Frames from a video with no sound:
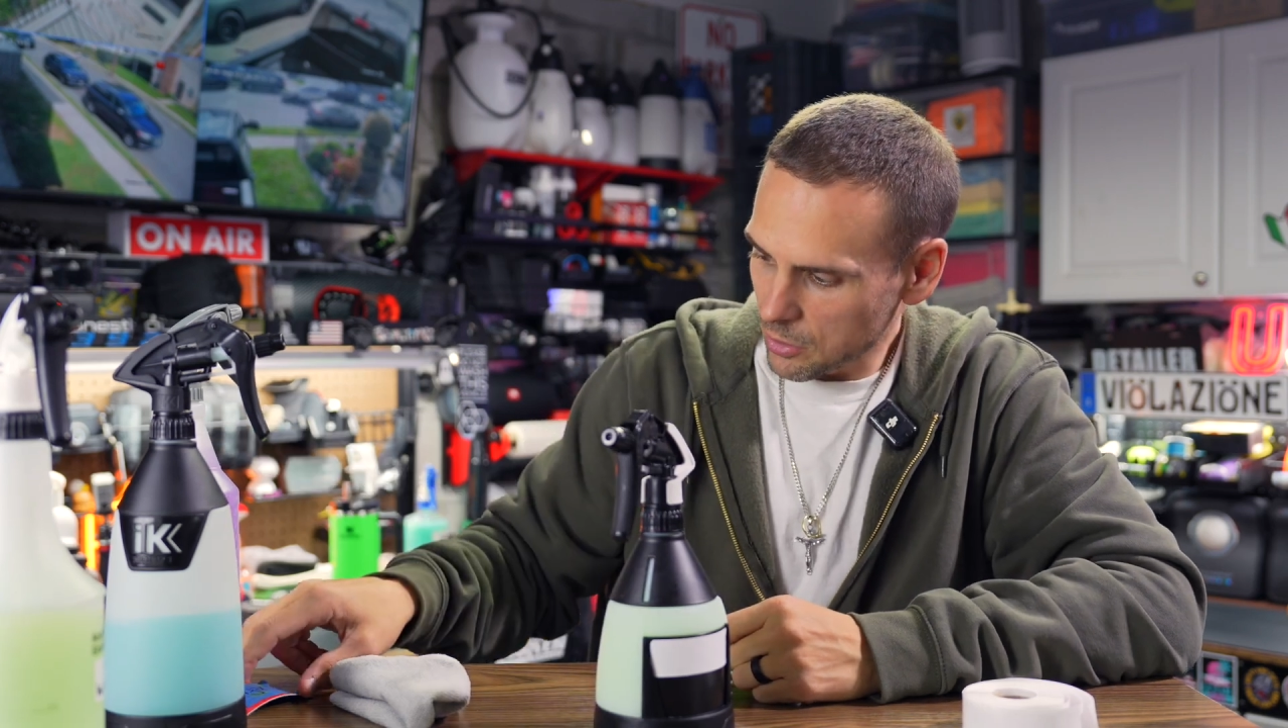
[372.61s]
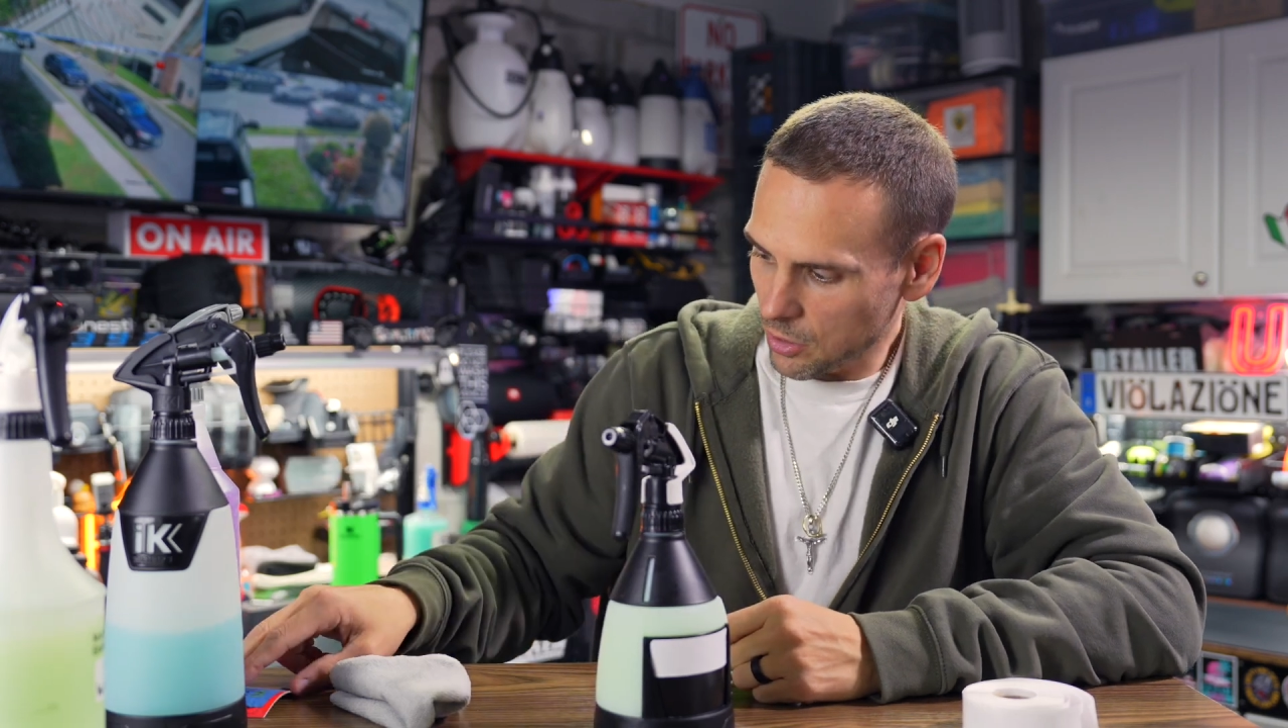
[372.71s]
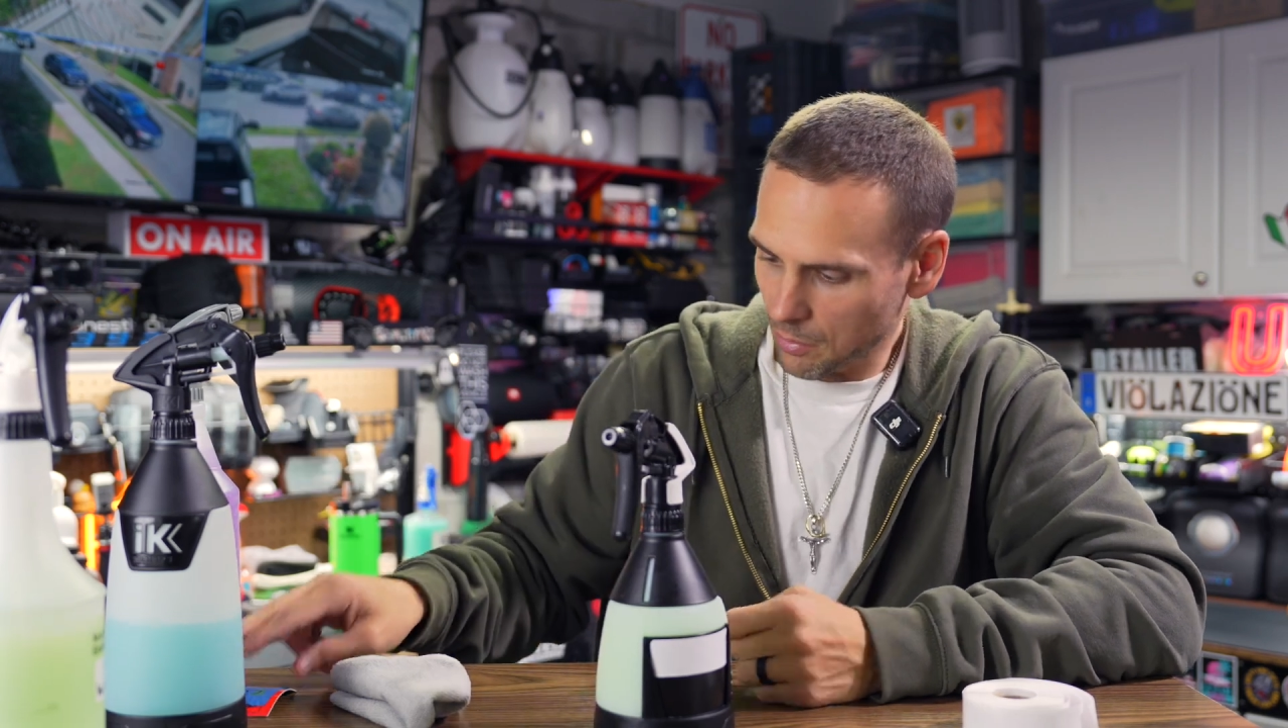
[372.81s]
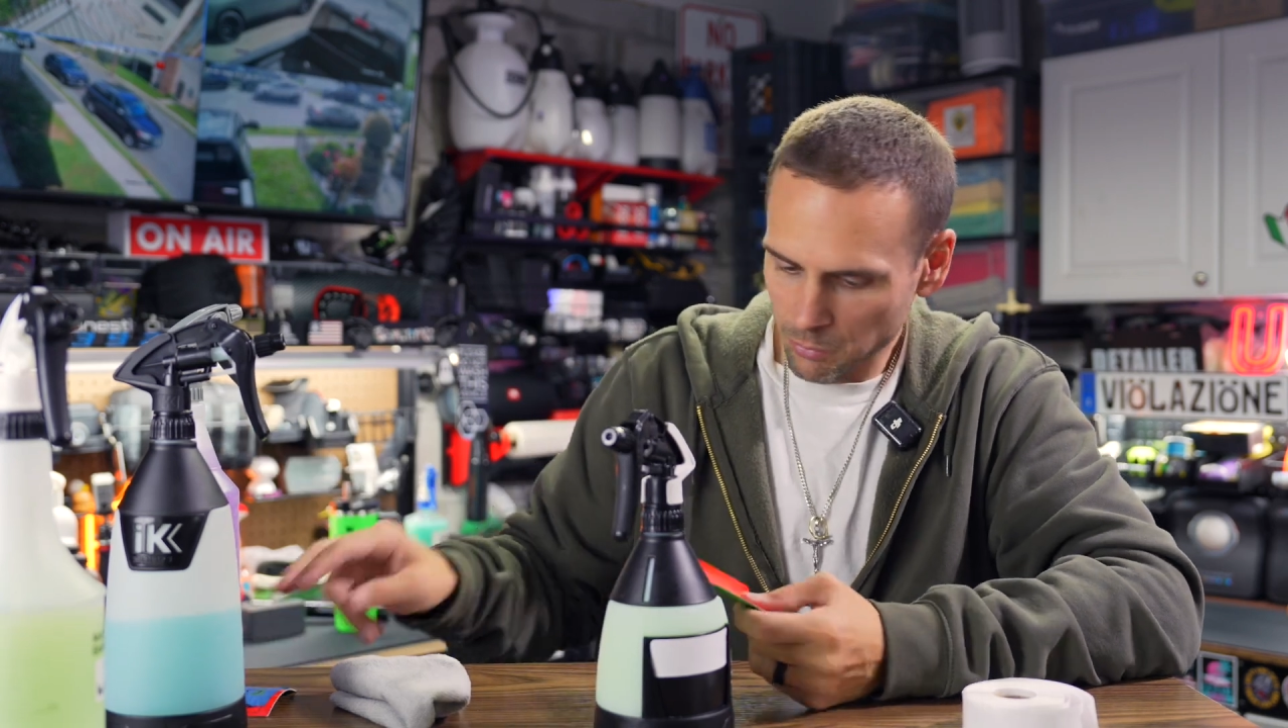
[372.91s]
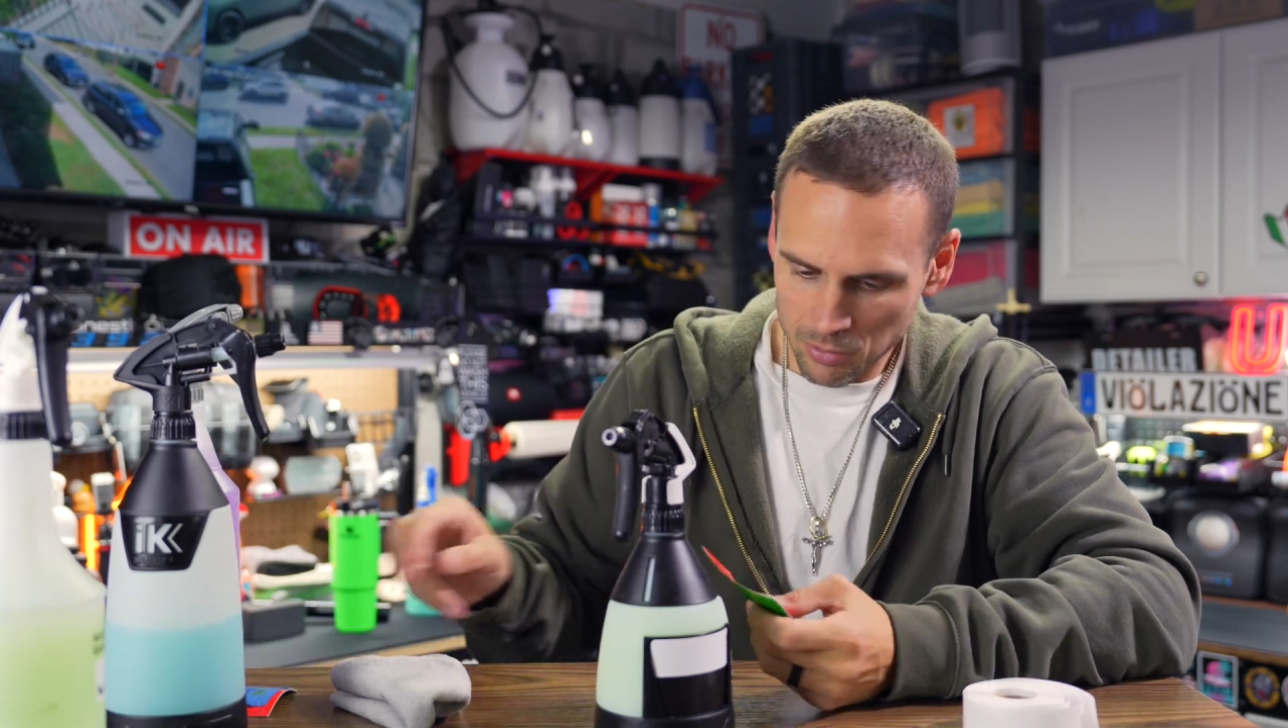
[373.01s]

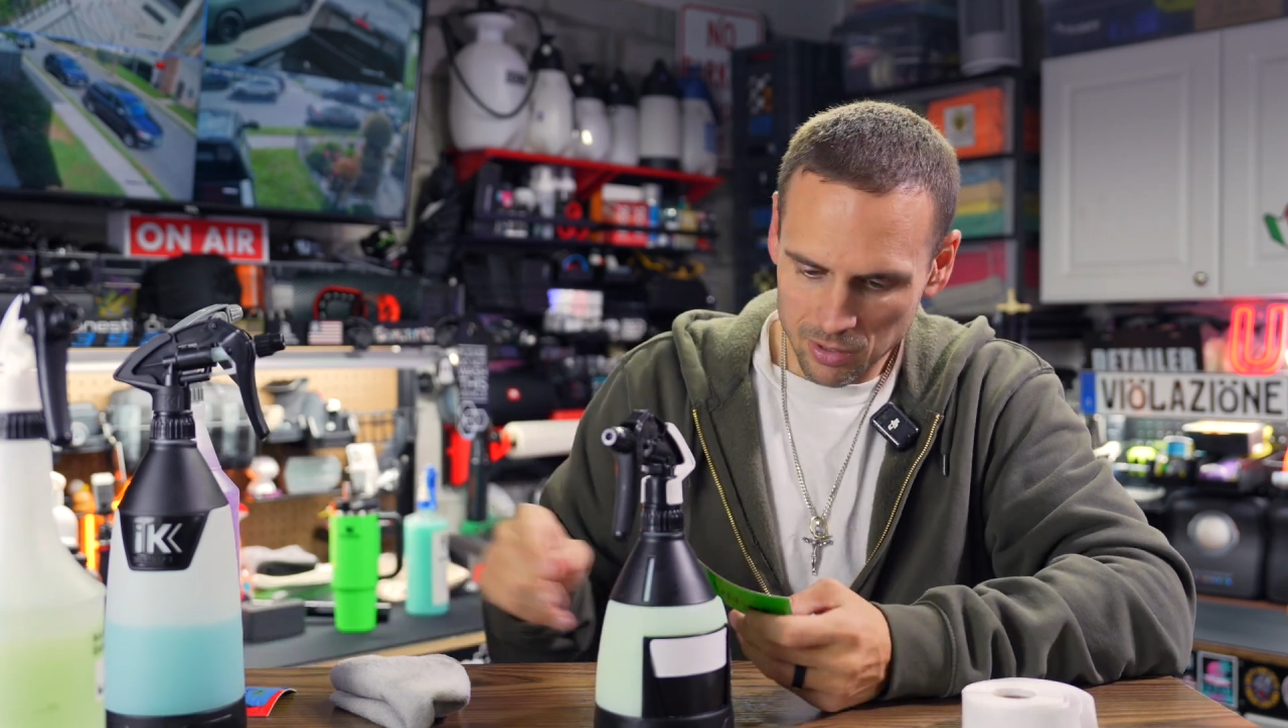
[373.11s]
general